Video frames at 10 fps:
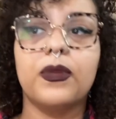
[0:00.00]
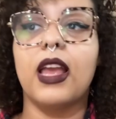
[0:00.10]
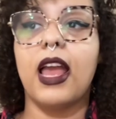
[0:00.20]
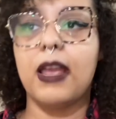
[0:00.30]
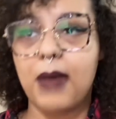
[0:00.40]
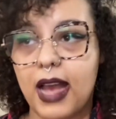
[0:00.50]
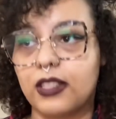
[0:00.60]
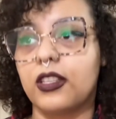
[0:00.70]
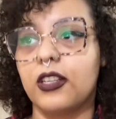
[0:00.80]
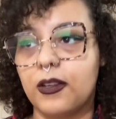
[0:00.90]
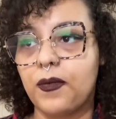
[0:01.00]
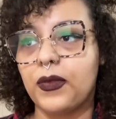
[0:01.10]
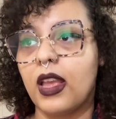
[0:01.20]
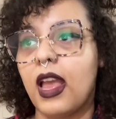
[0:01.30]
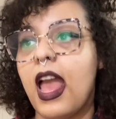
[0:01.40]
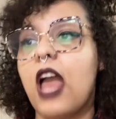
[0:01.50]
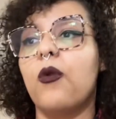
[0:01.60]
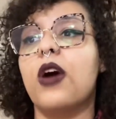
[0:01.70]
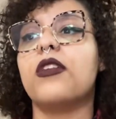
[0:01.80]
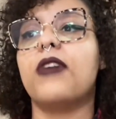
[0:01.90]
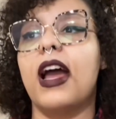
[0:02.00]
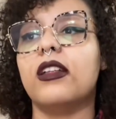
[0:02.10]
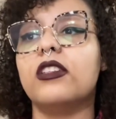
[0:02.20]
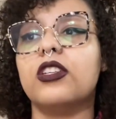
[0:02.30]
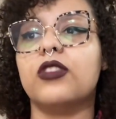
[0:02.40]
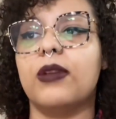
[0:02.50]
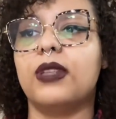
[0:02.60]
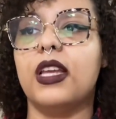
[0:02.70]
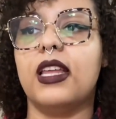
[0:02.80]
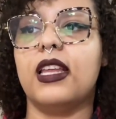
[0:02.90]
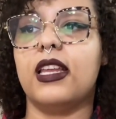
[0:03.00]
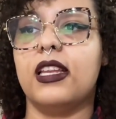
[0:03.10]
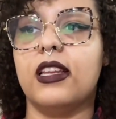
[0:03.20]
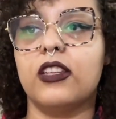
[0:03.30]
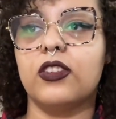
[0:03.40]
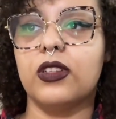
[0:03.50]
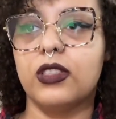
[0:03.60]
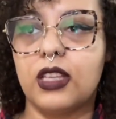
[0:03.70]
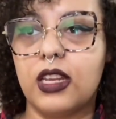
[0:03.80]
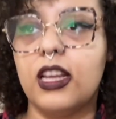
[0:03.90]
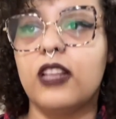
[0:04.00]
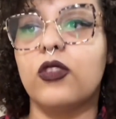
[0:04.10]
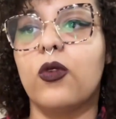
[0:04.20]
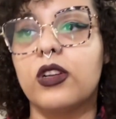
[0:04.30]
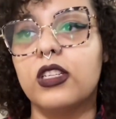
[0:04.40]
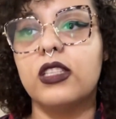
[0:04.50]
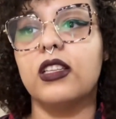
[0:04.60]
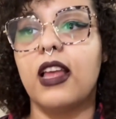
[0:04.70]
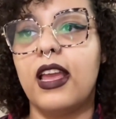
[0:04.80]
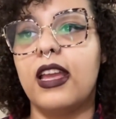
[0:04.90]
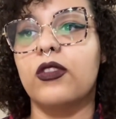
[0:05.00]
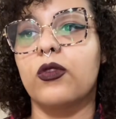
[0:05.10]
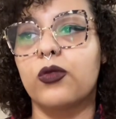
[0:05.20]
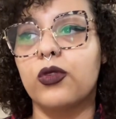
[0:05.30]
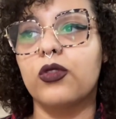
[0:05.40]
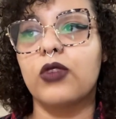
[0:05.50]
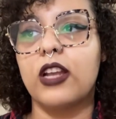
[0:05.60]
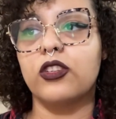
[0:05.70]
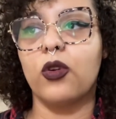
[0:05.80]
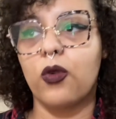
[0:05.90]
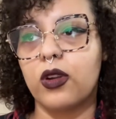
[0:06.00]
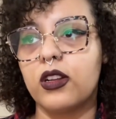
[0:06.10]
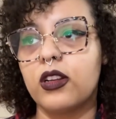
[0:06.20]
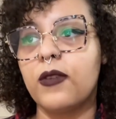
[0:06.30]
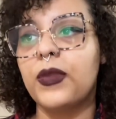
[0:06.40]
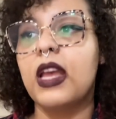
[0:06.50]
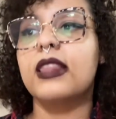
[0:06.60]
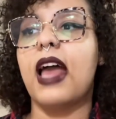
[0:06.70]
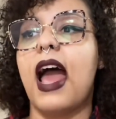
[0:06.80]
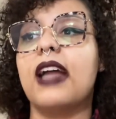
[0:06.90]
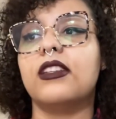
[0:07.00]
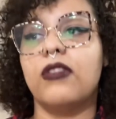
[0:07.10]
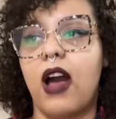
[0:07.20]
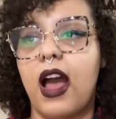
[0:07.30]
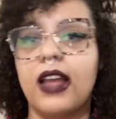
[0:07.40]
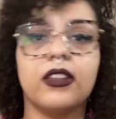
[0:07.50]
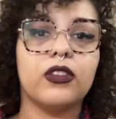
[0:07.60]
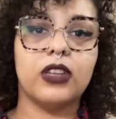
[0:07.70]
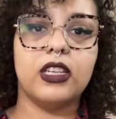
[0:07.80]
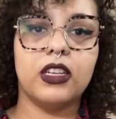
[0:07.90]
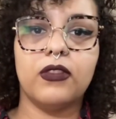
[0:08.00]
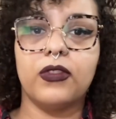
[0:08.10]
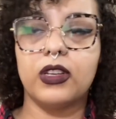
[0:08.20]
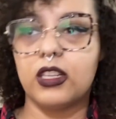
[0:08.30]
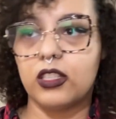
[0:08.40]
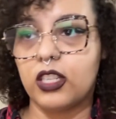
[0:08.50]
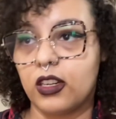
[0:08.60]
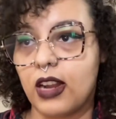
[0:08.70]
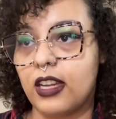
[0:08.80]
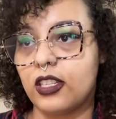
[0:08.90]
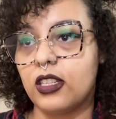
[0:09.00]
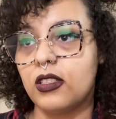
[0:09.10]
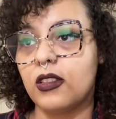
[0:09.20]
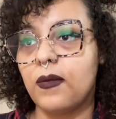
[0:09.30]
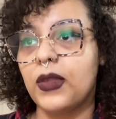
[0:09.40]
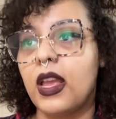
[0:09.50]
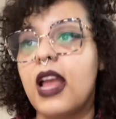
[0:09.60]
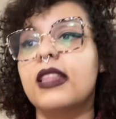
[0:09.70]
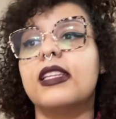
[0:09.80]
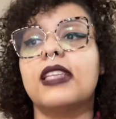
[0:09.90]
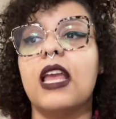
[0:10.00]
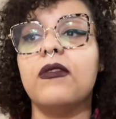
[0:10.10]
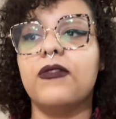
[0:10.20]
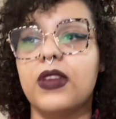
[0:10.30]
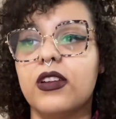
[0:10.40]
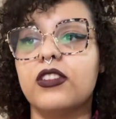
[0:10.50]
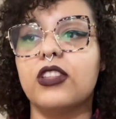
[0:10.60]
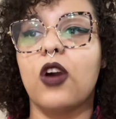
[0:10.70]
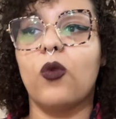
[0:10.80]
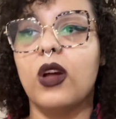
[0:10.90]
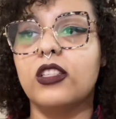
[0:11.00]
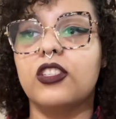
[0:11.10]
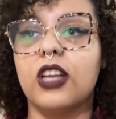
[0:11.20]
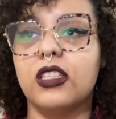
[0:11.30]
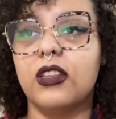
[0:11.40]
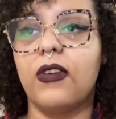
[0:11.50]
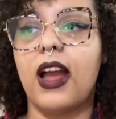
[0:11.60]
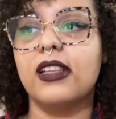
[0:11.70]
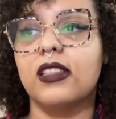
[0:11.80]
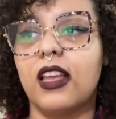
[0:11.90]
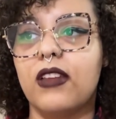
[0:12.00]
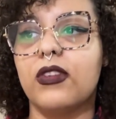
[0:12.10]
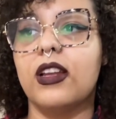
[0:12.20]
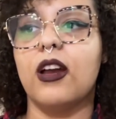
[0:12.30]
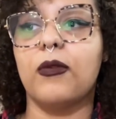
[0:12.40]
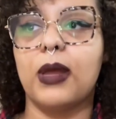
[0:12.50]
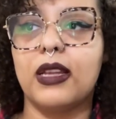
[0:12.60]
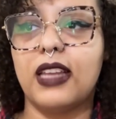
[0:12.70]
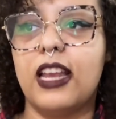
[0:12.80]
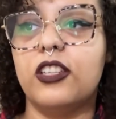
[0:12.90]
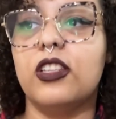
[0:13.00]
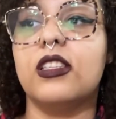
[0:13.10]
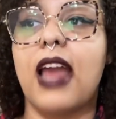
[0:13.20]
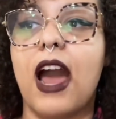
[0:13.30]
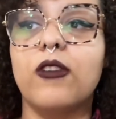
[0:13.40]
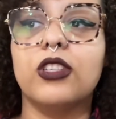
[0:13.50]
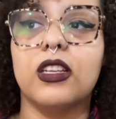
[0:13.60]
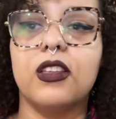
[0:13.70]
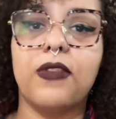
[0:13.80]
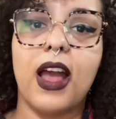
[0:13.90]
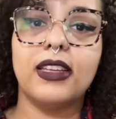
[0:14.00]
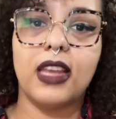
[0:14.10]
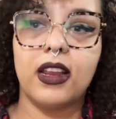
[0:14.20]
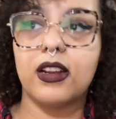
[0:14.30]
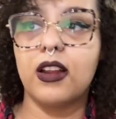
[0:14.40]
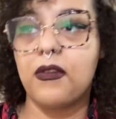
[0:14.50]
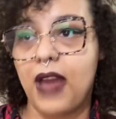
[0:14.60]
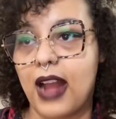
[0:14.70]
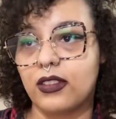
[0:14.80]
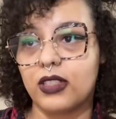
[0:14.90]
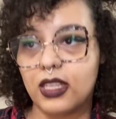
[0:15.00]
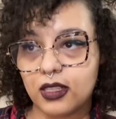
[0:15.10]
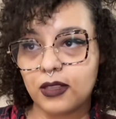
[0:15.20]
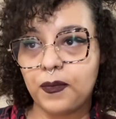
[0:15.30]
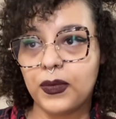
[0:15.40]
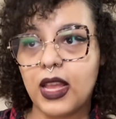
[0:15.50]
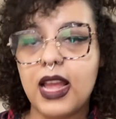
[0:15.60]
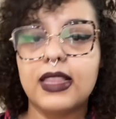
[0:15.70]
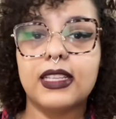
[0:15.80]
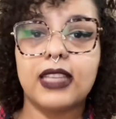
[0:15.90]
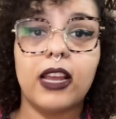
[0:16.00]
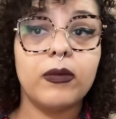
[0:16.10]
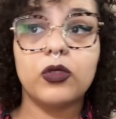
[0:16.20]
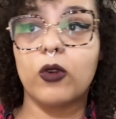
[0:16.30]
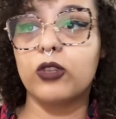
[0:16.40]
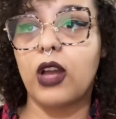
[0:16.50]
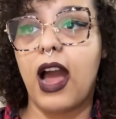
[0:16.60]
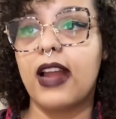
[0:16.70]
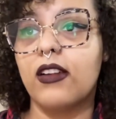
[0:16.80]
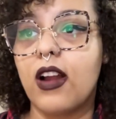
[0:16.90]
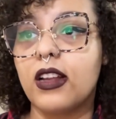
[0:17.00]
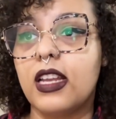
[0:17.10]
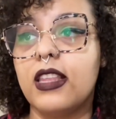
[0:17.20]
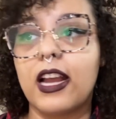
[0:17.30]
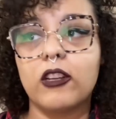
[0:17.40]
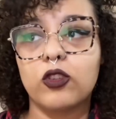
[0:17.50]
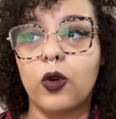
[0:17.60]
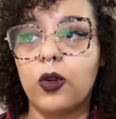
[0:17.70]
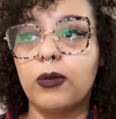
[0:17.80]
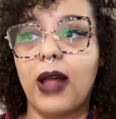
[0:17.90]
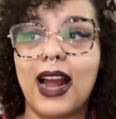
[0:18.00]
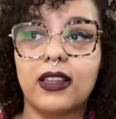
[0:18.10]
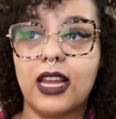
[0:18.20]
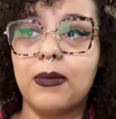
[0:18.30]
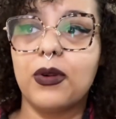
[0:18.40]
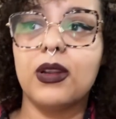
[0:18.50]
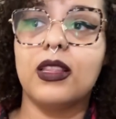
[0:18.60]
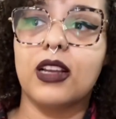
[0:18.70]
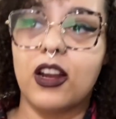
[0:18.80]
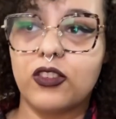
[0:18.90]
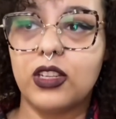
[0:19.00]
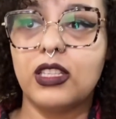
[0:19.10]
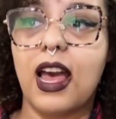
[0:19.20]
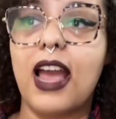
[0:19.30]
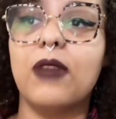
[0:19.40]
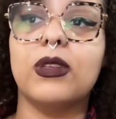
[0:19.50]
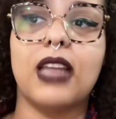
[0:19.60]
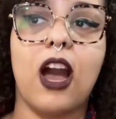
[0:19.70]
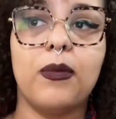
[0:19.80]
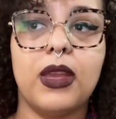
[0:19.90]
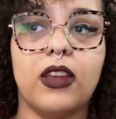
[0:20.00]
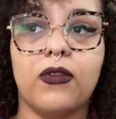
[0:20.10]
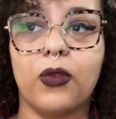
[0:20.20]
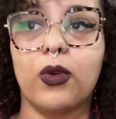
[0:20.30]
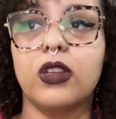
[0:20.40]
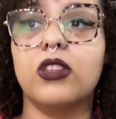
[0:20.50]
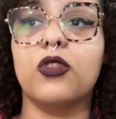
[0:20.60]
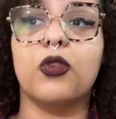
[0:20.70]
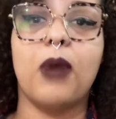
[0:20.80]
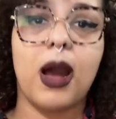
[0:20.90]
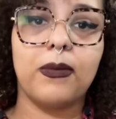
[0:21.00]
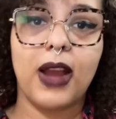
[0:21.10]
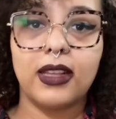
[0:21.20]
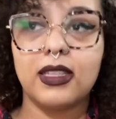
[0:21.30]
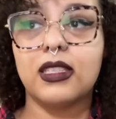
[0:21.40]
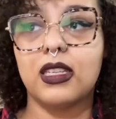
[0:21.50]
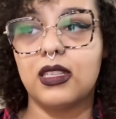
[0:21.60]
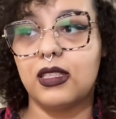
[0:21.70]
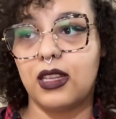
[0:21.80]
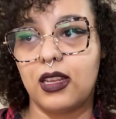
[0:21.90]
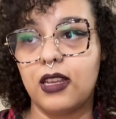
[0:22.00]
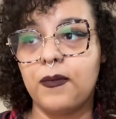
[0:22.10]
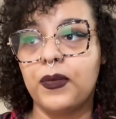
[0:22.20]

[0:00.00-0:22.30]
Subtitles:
a massacre. And while the violence erupted in an industrial city, its origins lay in the rural racial order that had defined the region for generations. The same fears that once justified slavery on plantations now justified terror in factories. The same social hierarchy that controlled black labor in the countryside was now being enforced through mob violence in the city.